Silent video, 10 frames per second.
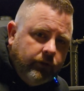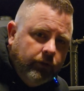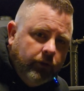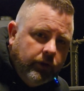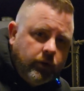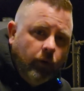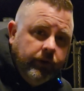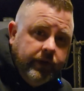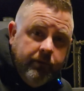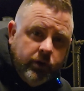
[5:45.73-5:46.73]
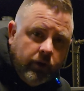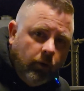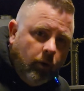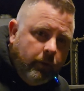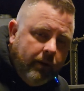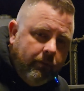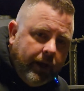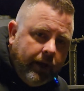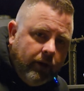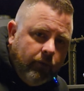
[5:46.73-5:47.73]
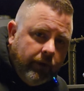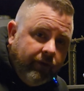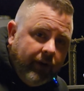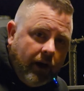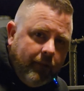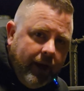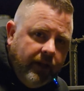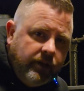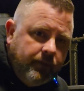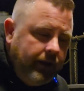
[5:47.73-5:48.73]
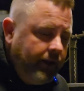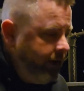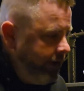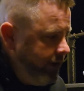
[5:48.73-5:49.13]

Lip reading: to control the temperature a little bit better with the fire management.